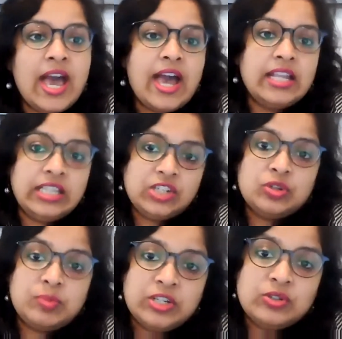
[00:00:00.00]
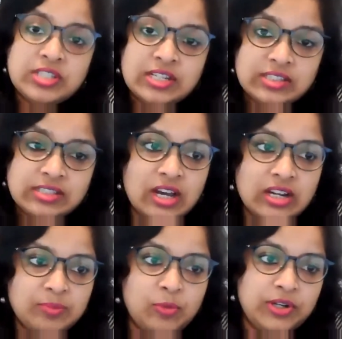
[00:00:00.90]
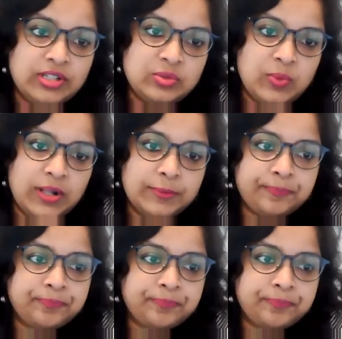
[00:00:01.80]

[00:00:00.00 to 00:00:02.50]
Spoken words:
And these should be used as a starting point as well.